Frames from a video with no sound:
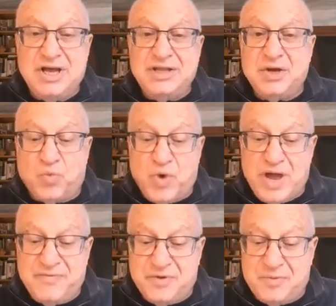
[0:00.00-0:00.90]
that
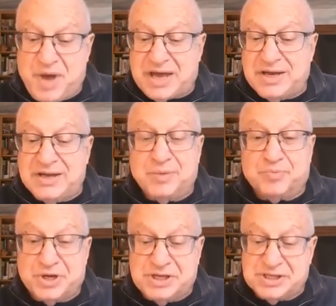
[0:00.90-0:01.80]
wave and beckon in the
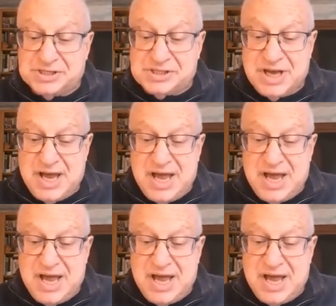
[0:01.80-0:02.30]
breezes